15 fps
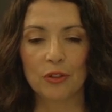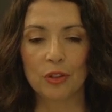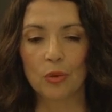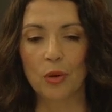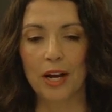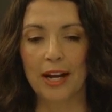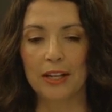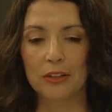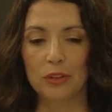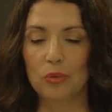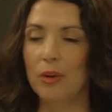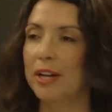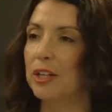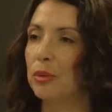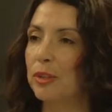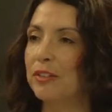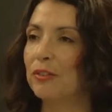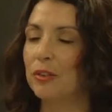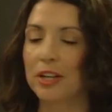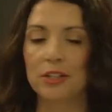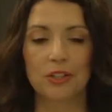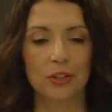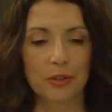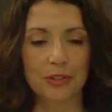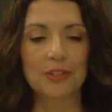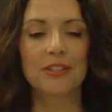for a while and want a refresher,